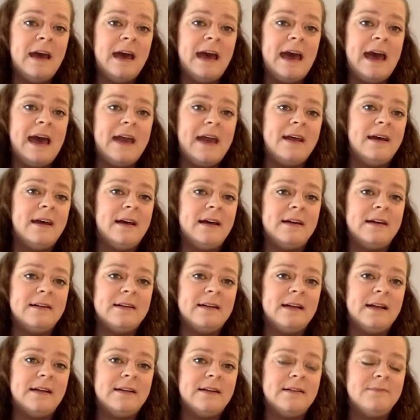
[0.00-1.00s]
had
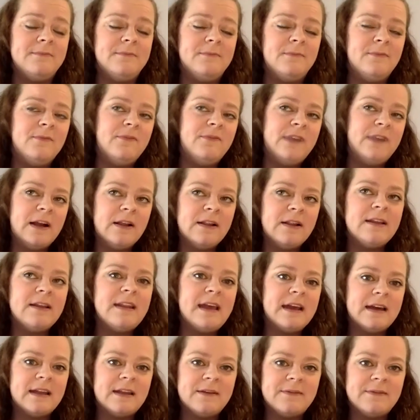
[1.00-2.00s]
a fairly
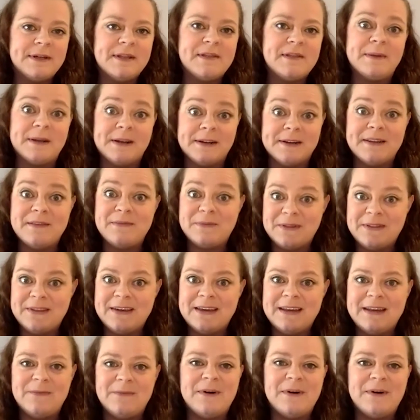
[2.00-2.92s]
negative experience with it.